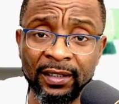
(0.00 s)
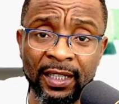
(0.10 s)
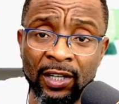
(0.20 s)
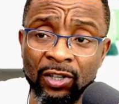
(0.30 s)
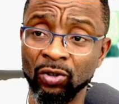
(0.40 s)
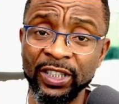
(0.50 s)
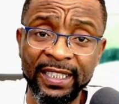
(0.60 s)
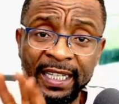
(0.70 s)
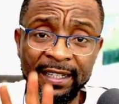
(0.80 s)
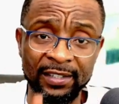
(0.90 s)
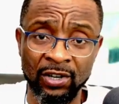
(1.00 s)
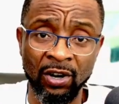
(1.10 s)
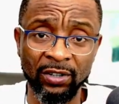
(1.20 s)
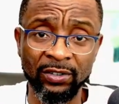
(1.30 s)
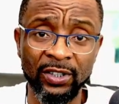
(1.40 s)
So the deal is
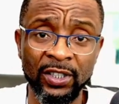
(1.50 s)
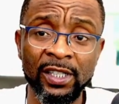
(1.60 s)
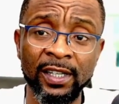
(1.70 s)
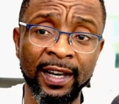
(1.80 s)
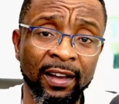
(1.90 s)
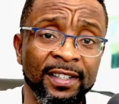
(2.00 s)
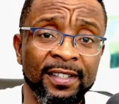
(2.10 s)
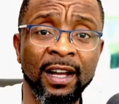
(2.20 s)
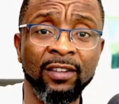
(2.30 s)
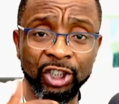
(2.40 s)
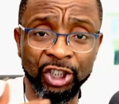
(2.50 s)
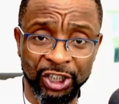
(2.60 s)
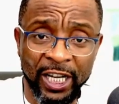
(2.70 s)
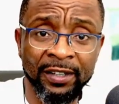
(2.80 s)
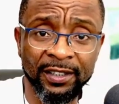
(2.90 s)
done. Now it is now the
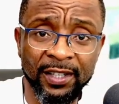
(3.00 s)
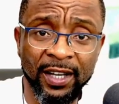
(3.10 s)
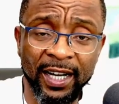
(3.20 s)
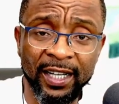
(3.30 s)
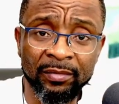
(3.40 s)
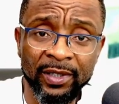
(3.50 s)
sharing time.